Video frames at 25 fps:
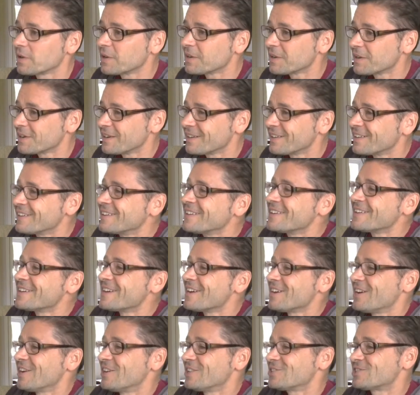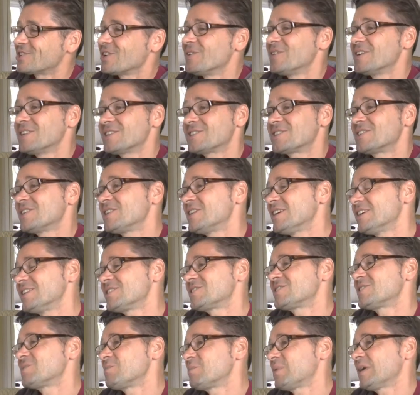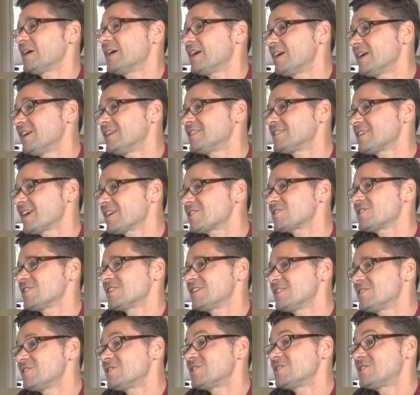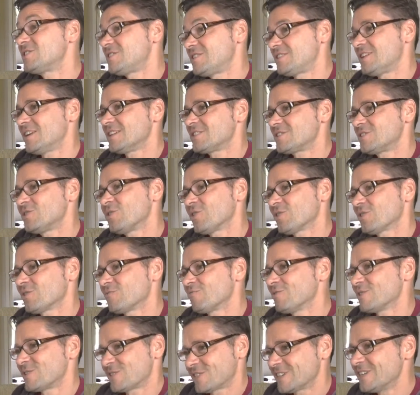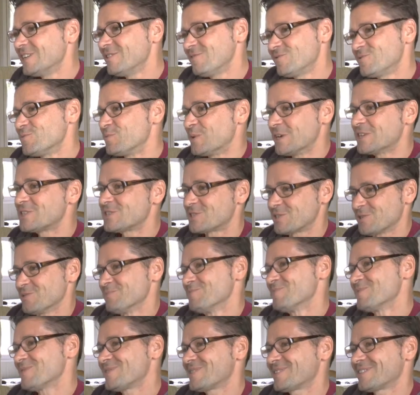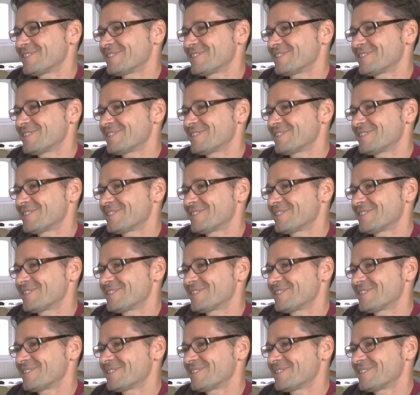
Right. That's lovely. So it's yeah. the it's That's the bit. Lovely. It's actually the it's not the received wisdom.